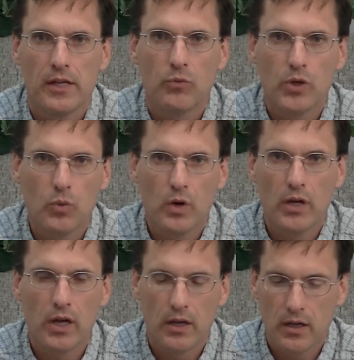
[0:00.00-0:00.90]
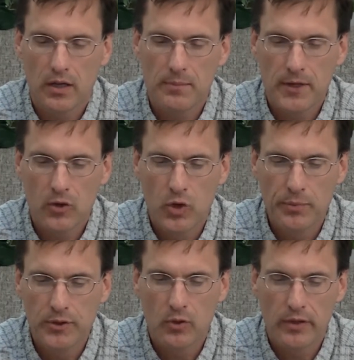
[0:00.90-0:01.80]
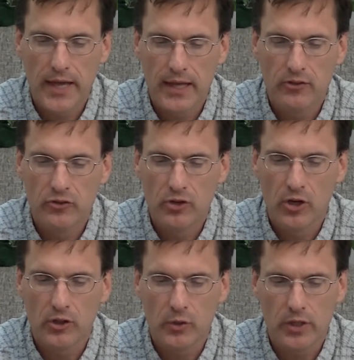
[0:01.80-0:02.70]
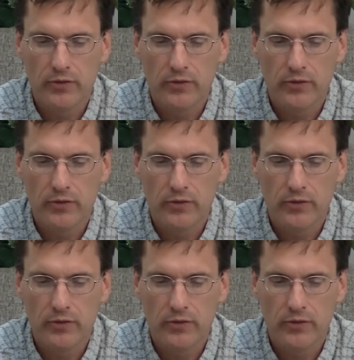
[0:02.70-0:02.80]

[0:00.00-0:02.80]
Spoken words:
And we want to equip you in that and show you.